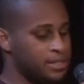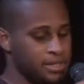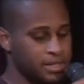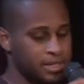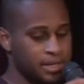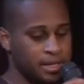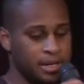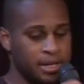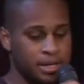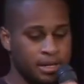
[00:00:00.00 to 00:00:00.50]
in
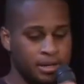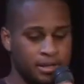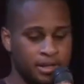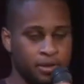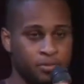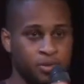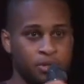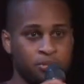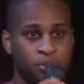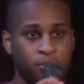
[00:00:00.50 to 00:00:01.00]
design,
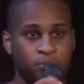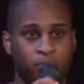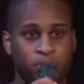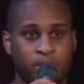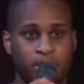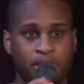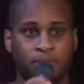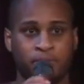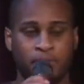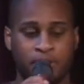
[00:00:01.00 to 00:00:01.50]
that we should be
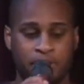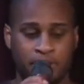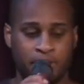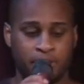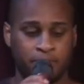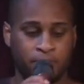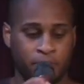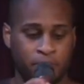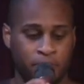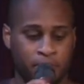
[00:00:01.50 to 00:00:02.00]
really, really
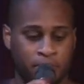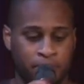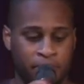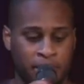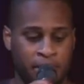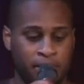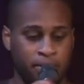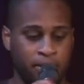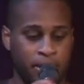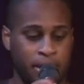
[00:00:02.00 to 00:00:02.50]
careful
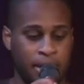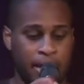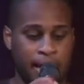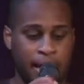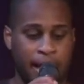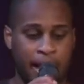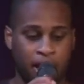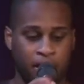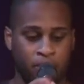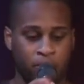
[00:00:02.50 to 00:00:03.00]
about
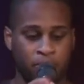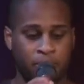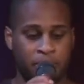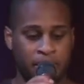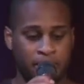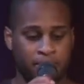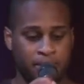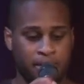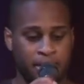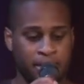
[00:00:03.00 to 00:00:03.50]
how we
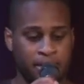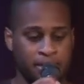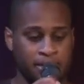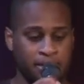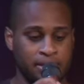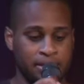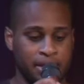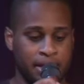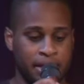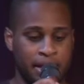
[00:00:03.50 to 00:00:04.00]
make
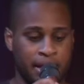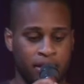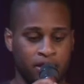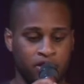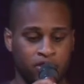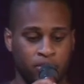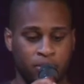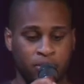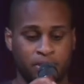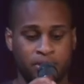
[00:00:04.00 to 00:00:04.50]
things and how
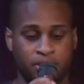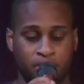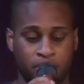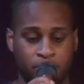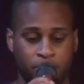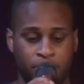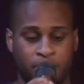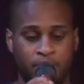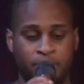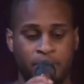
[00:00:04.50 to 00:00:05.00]
they'll be
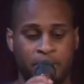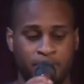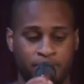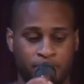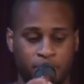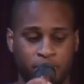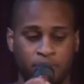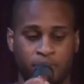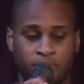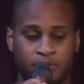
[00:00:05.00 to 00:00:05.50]
interpreted by
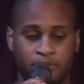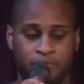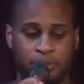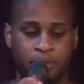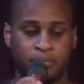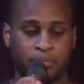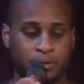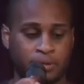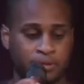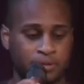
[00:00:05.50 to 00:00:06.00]
different groups of
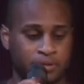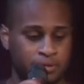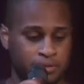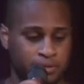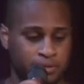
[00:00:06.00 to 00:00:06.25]
people.